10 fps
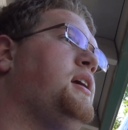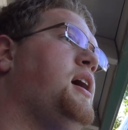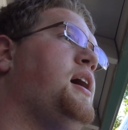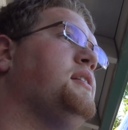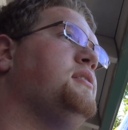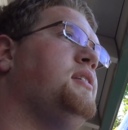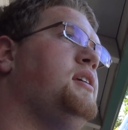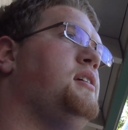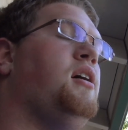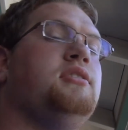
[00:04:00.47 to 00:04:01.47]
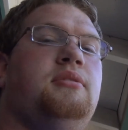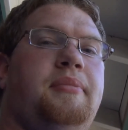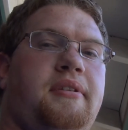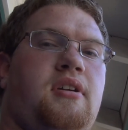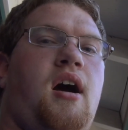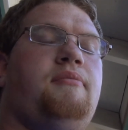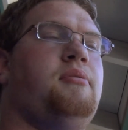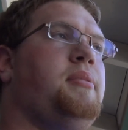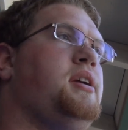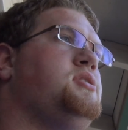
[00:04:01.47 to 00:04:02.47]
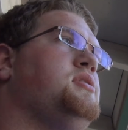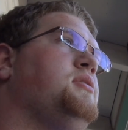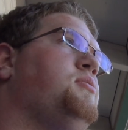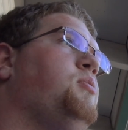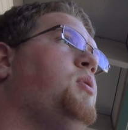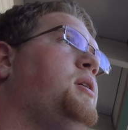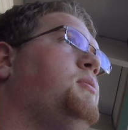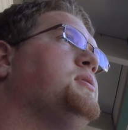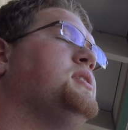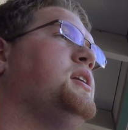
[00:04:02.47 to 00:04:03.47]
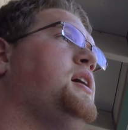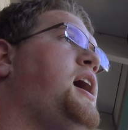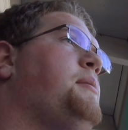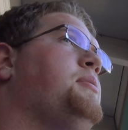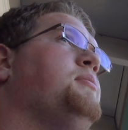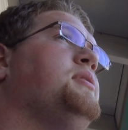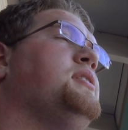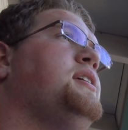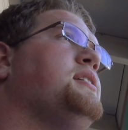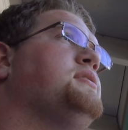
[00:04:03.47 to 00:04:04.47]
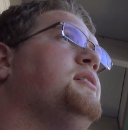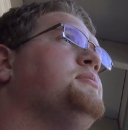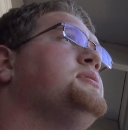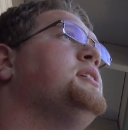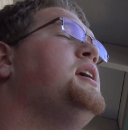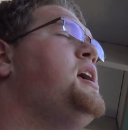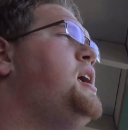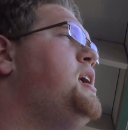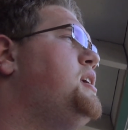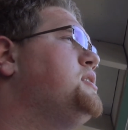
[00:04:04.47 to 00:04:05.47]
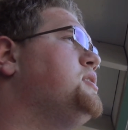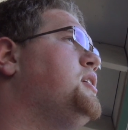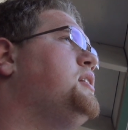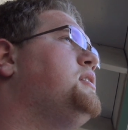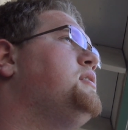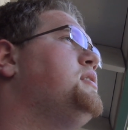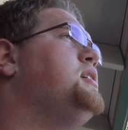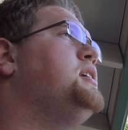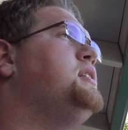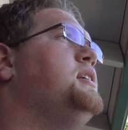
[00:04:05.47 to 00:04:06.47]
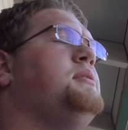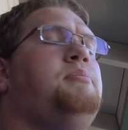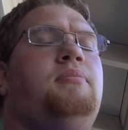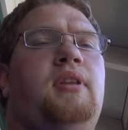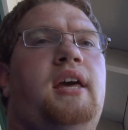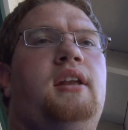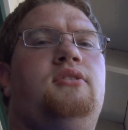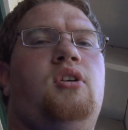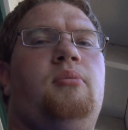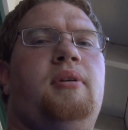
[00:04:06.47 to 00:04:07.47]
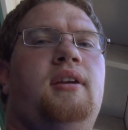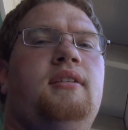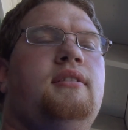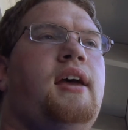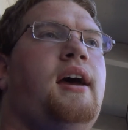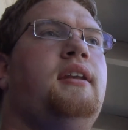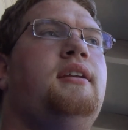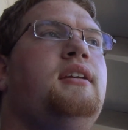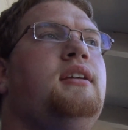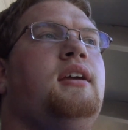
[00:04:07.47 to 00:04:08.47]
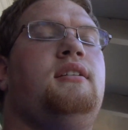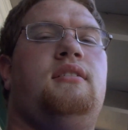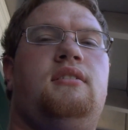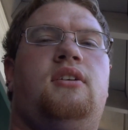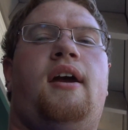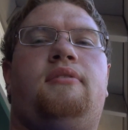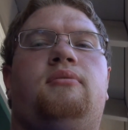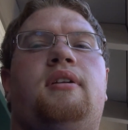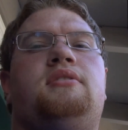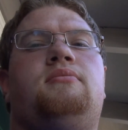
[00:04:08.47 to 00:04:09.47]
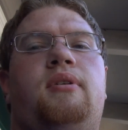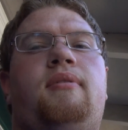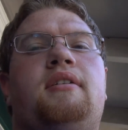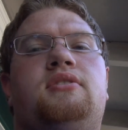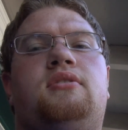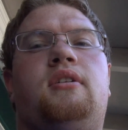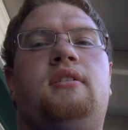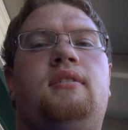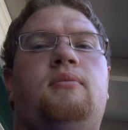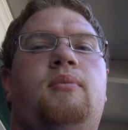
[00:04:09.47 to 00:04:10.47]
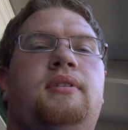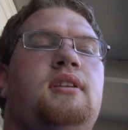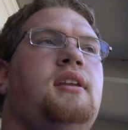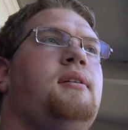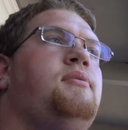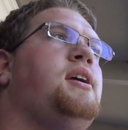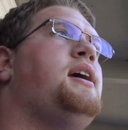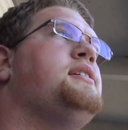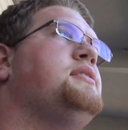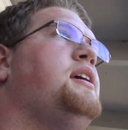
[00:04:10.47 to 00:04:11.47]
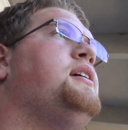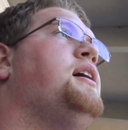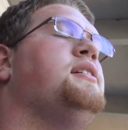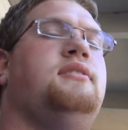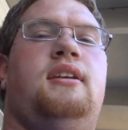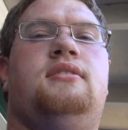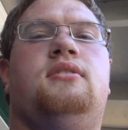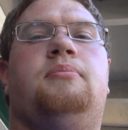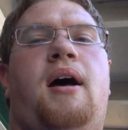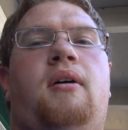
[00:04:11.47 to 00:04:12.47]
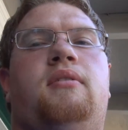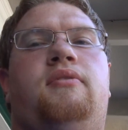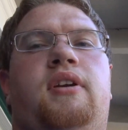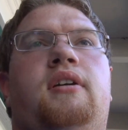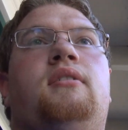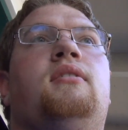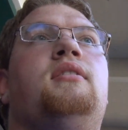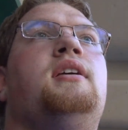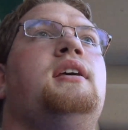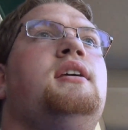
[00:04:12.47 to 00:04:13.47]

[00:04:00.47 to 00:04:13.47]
and got the ultimate confirmation of what's going to happen when the test comes. So the lady told me that you have to re-register it with the DMV as a diesel power vehicle.